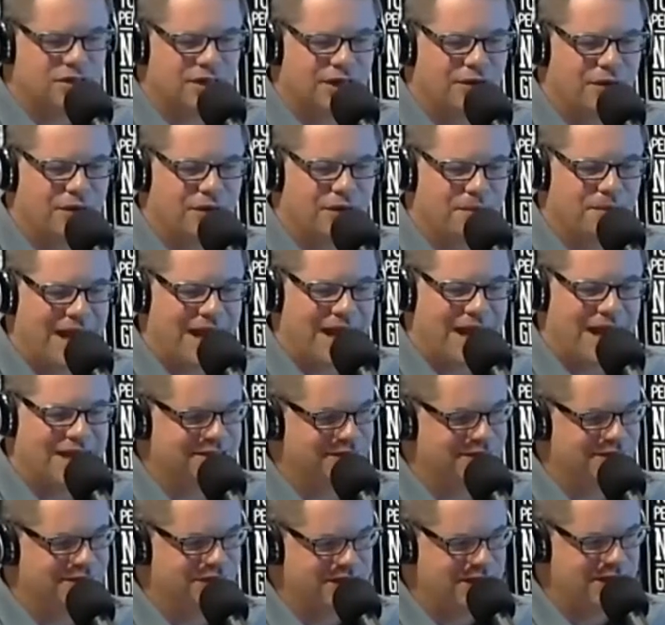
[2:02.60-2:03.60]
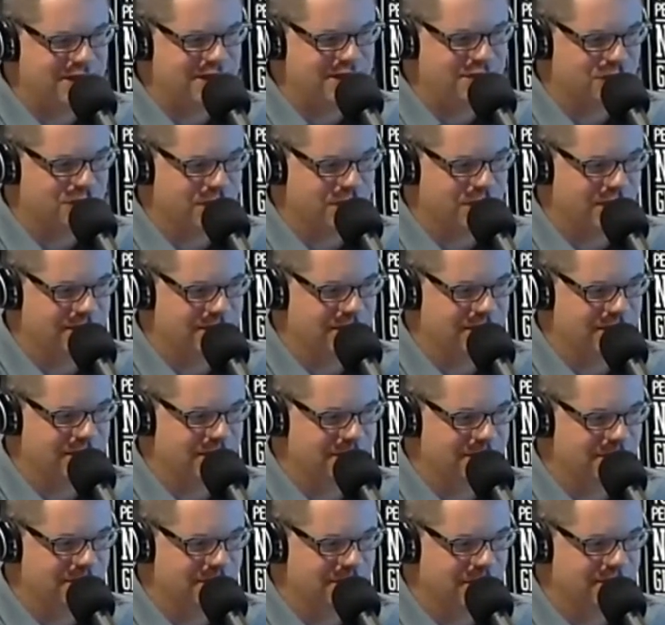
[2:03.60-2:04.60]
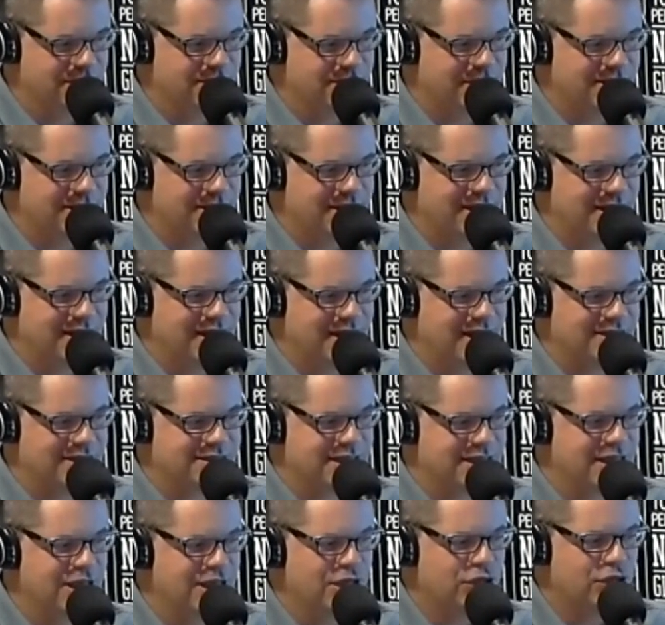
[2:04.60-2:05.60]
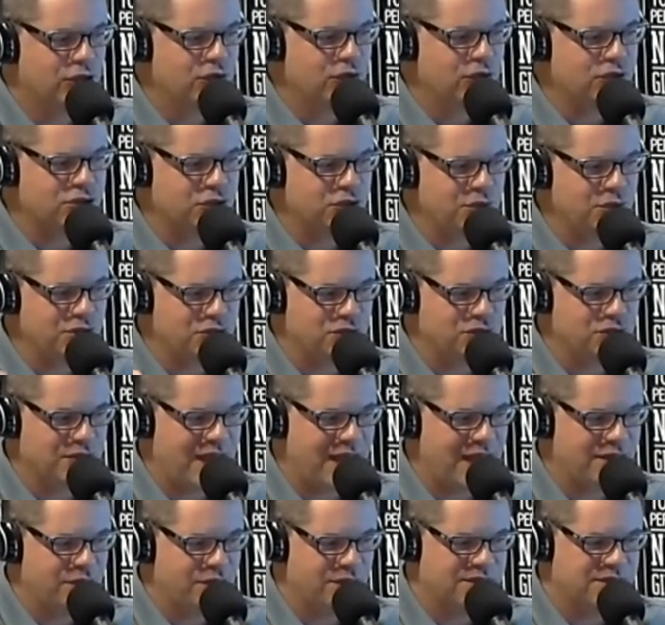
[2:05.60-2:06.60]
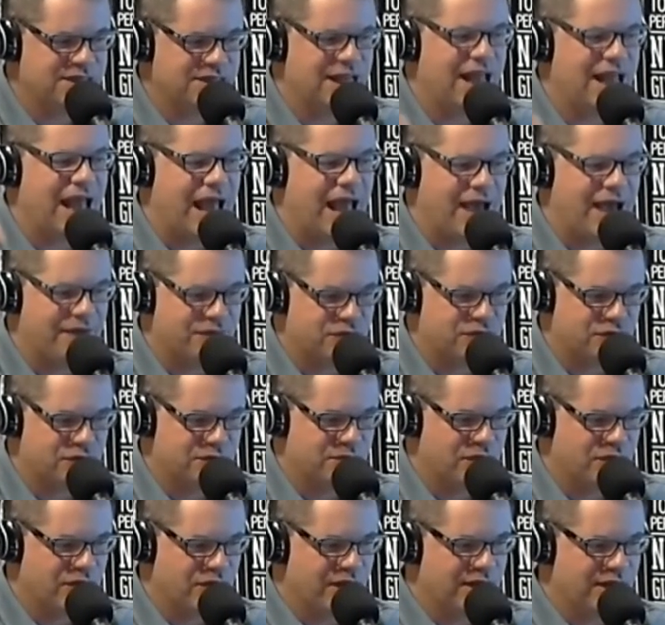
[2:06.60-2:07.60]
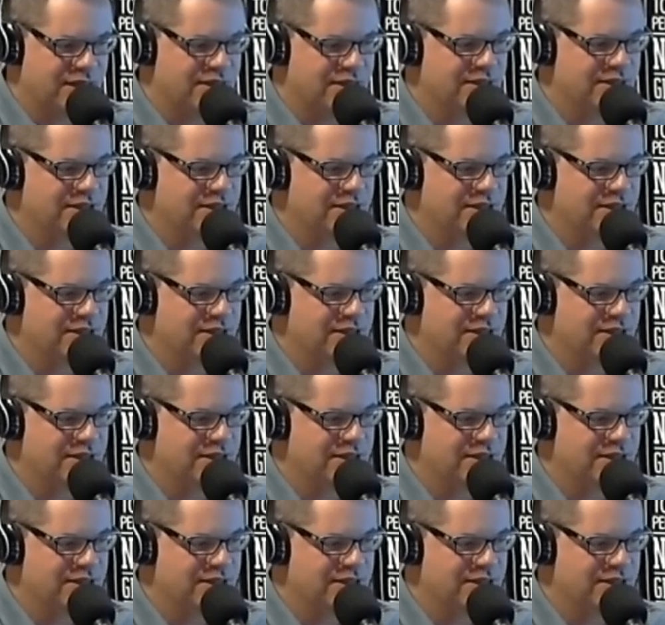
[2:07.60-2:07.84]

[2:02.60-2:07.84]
hung out a massive teaser right there, Mark. That's like, usually we do that and then we say after the break,